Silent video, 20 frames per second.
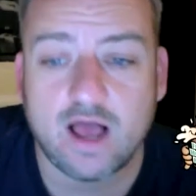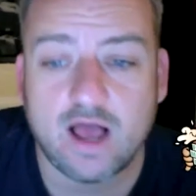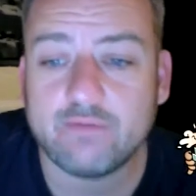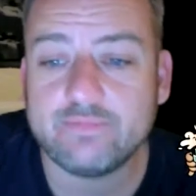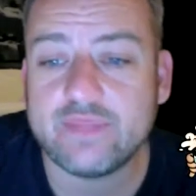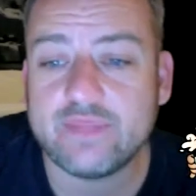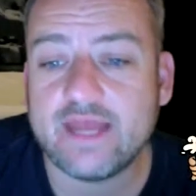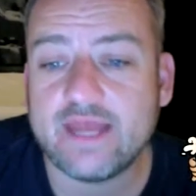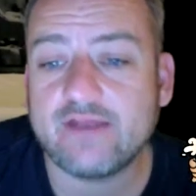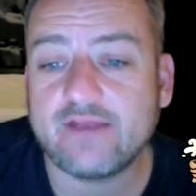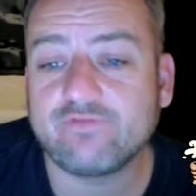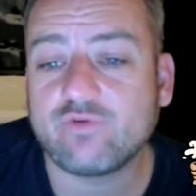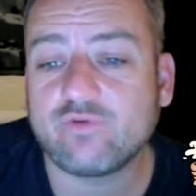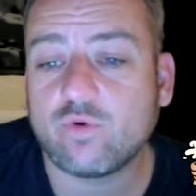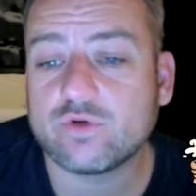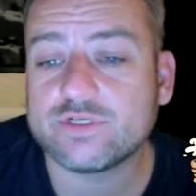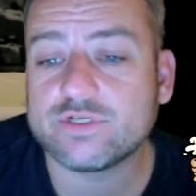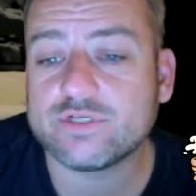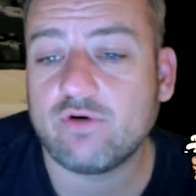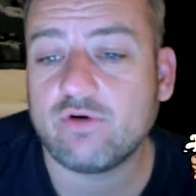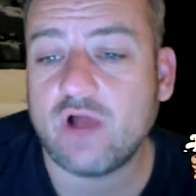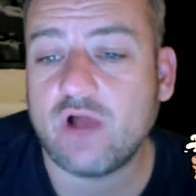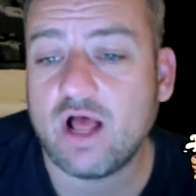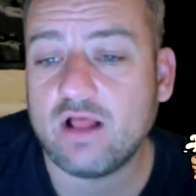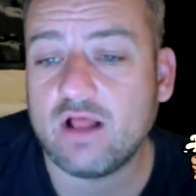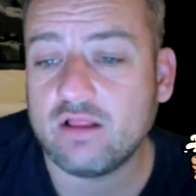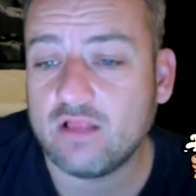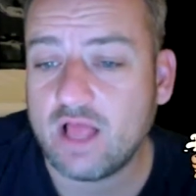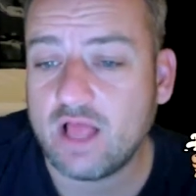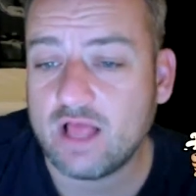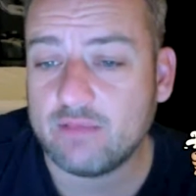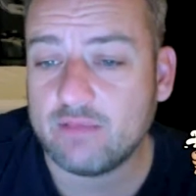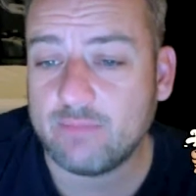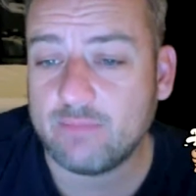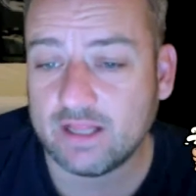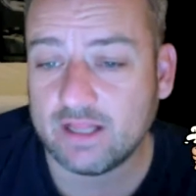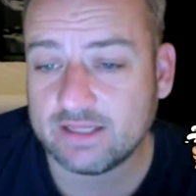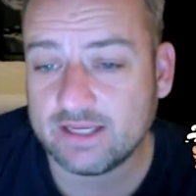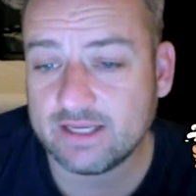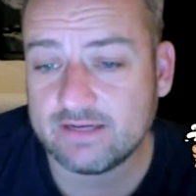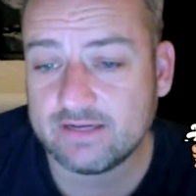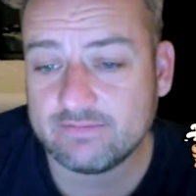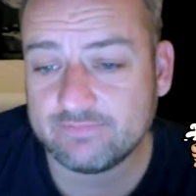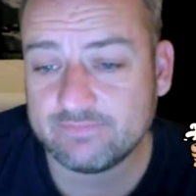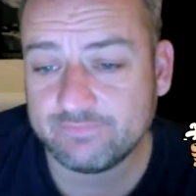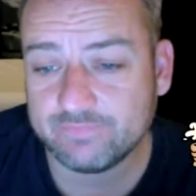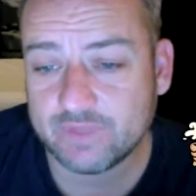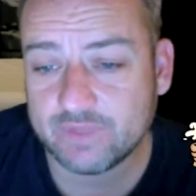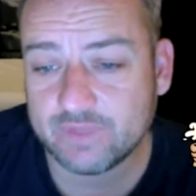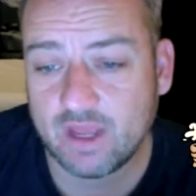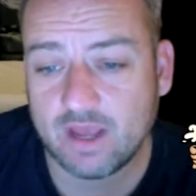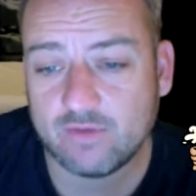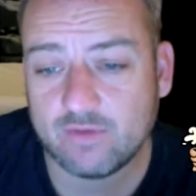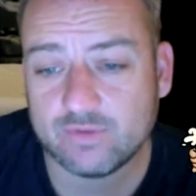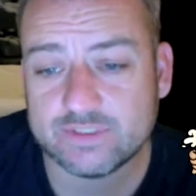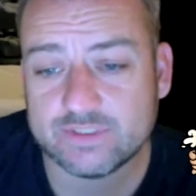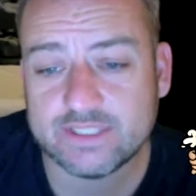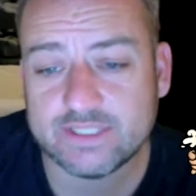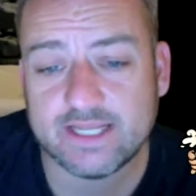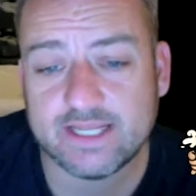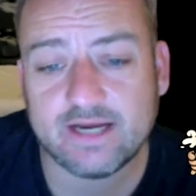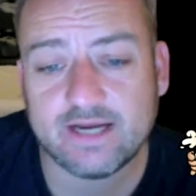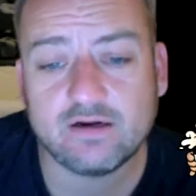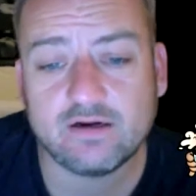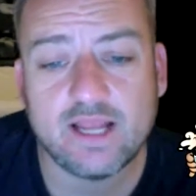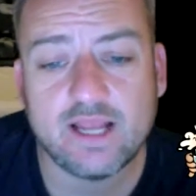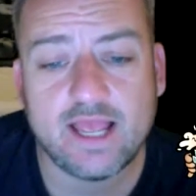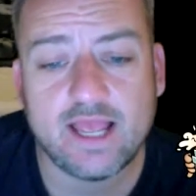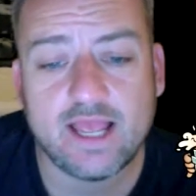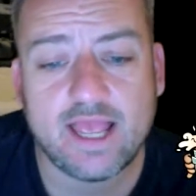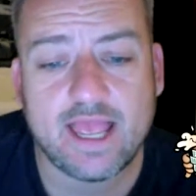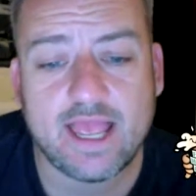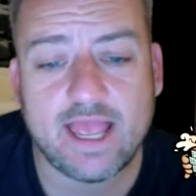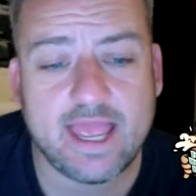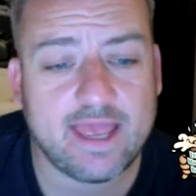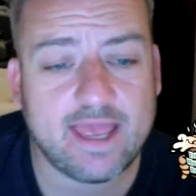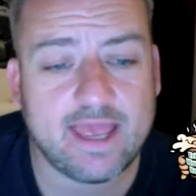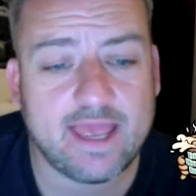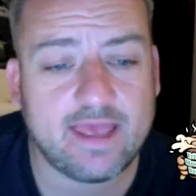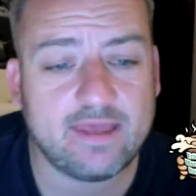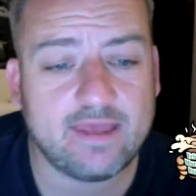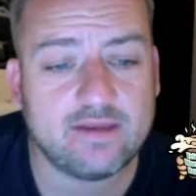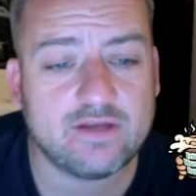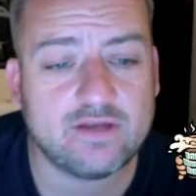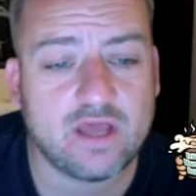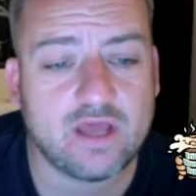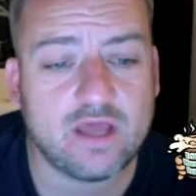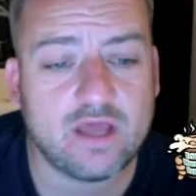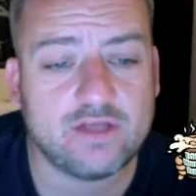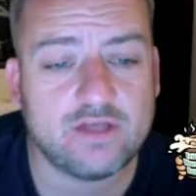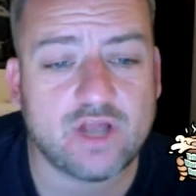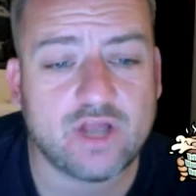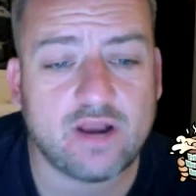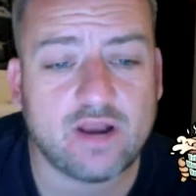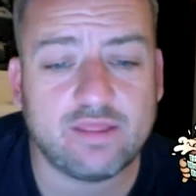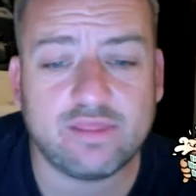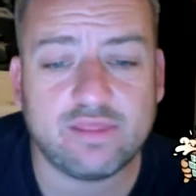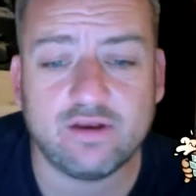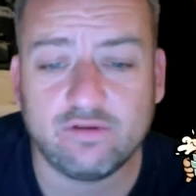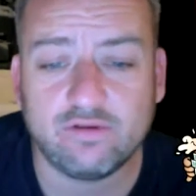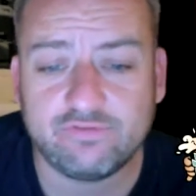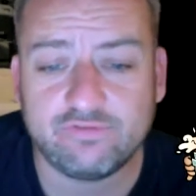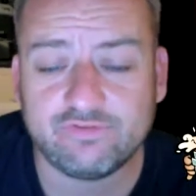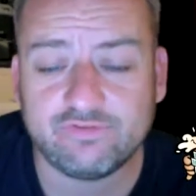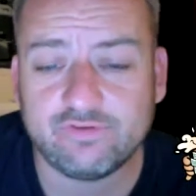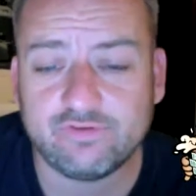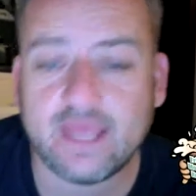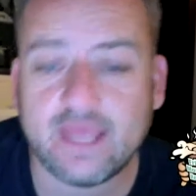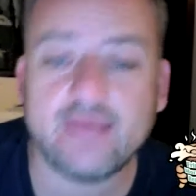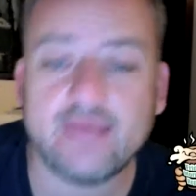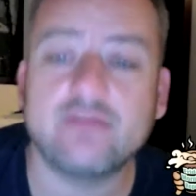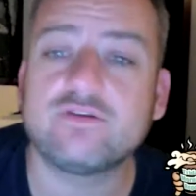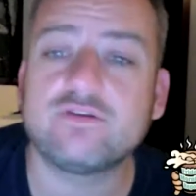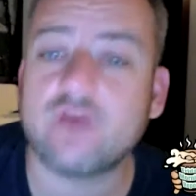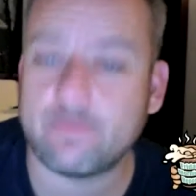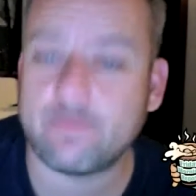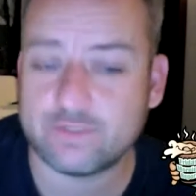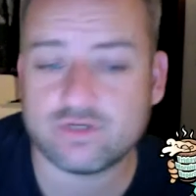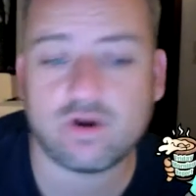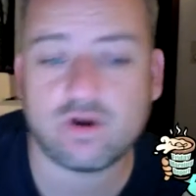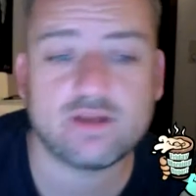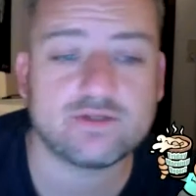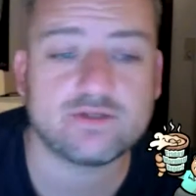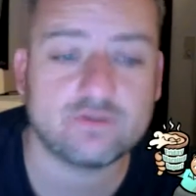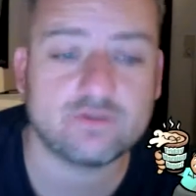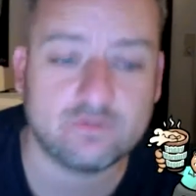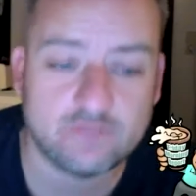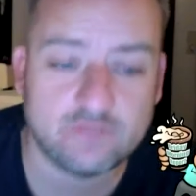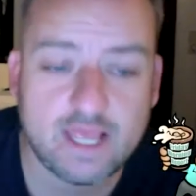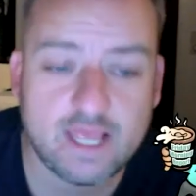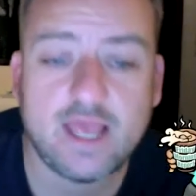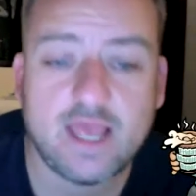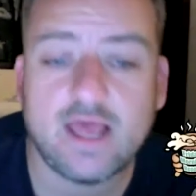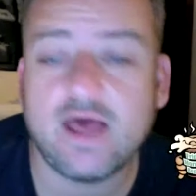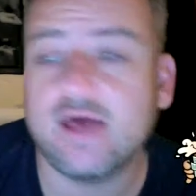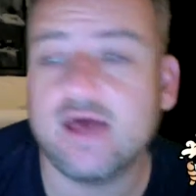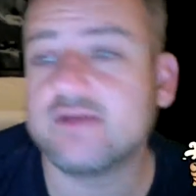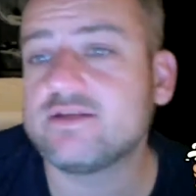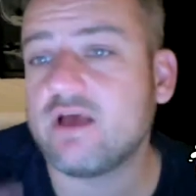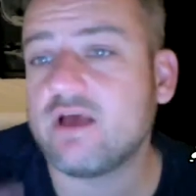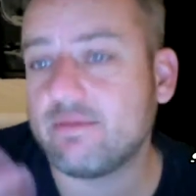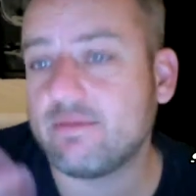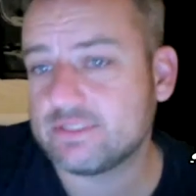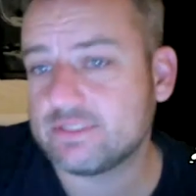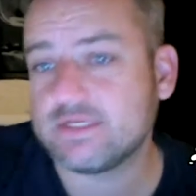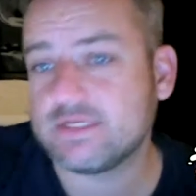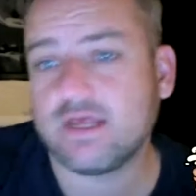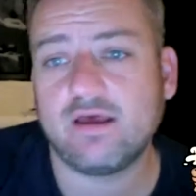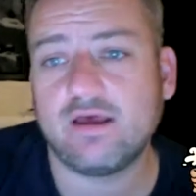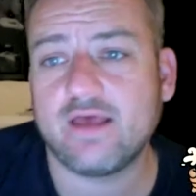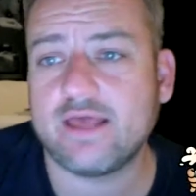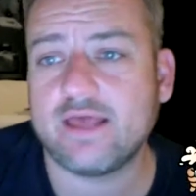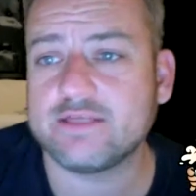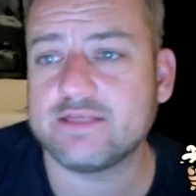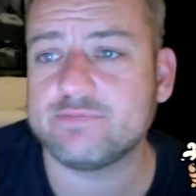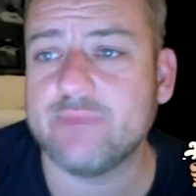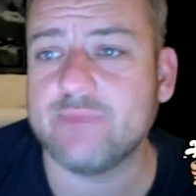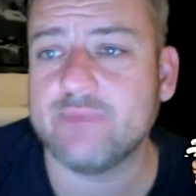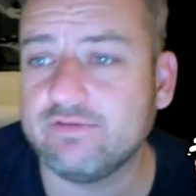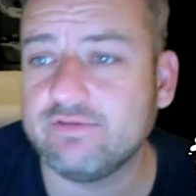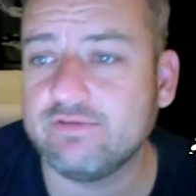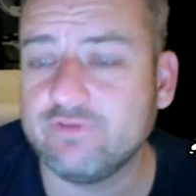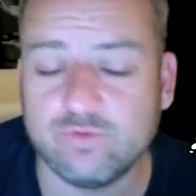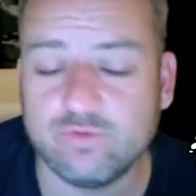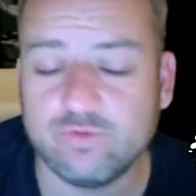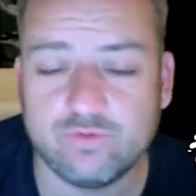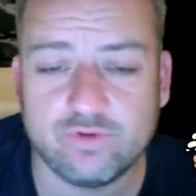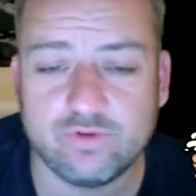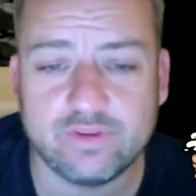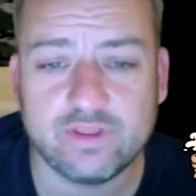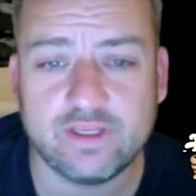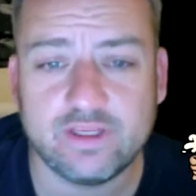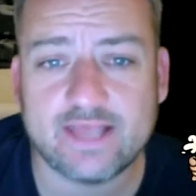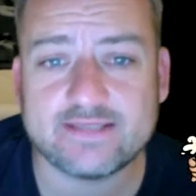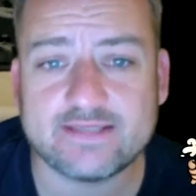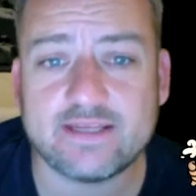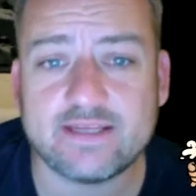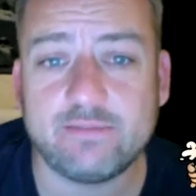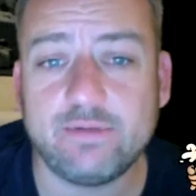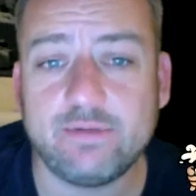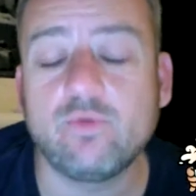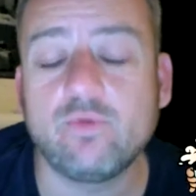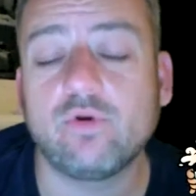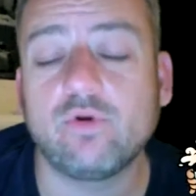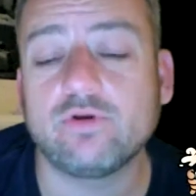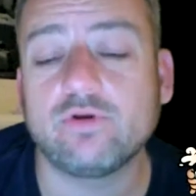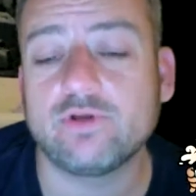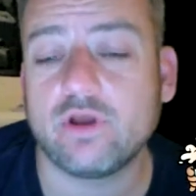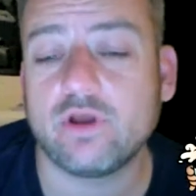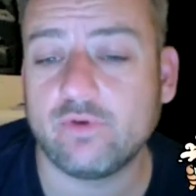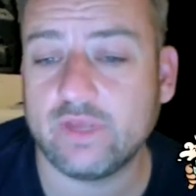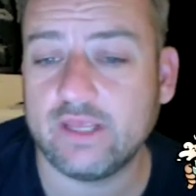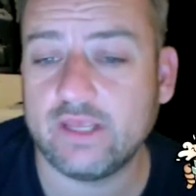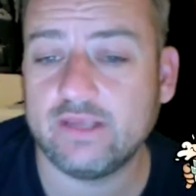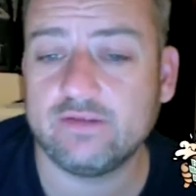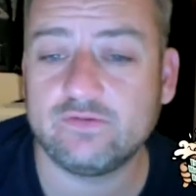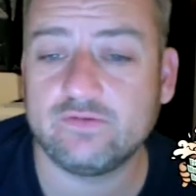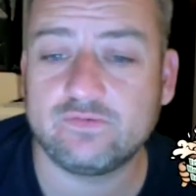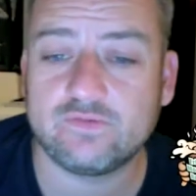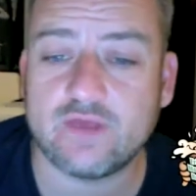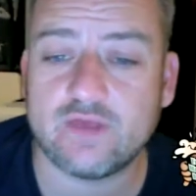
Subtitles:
Then of course, Aral Balkan was there and Jonathan Luff and Thomas Grossel. Thomas, as many of you in the SAP world know, is